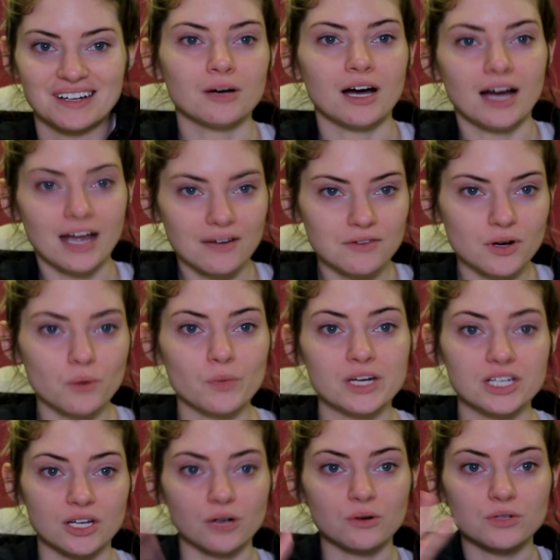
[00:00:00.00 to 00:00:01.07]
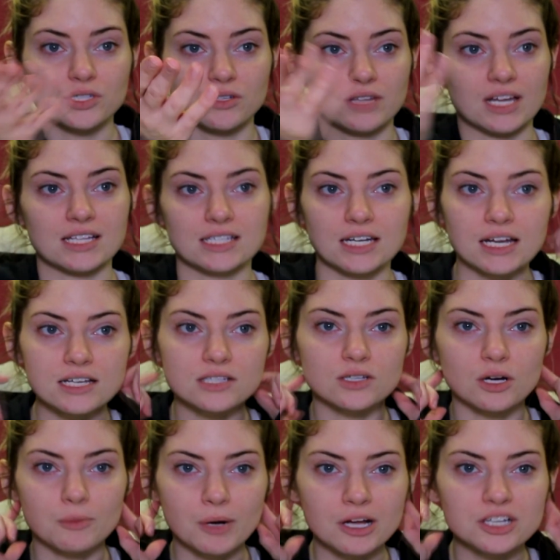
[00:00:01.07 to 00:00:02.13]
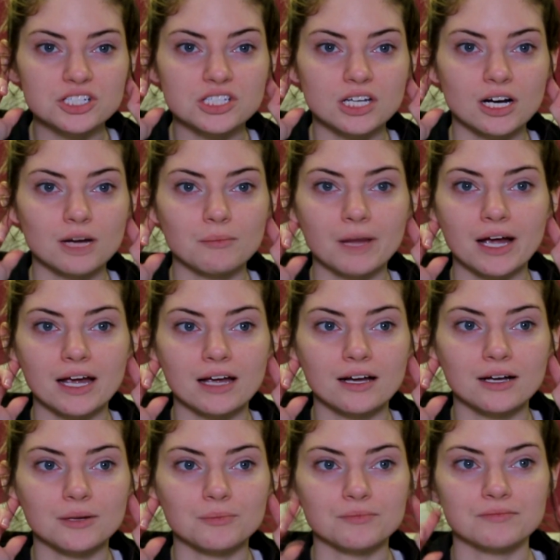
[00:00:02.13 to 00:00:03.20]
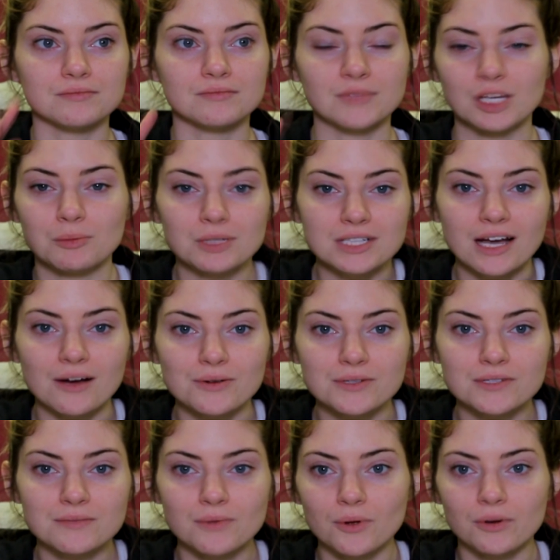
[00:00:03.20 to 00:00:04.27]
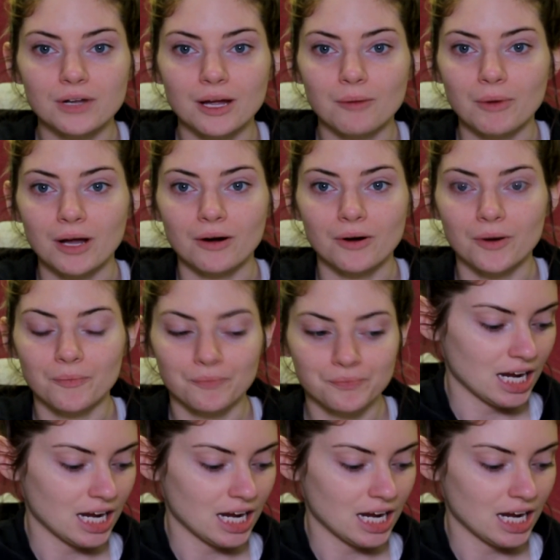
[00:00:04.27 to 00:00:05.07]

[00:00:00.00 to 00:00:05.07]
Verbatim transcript: I have a window, so that's nice. So I'll probably just stare at my neighbor's house the whole time, I don't know.